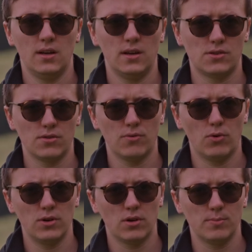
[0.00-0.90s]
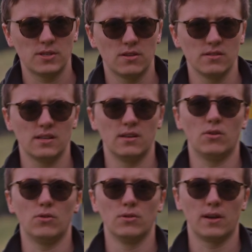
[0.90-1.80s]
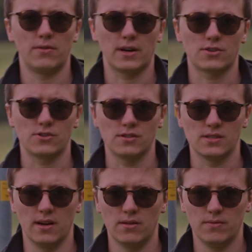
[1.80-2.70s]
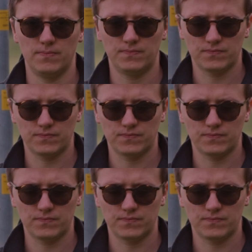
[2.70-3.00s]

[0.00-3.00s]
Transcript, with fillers: it should avoid obstacles in all directions now.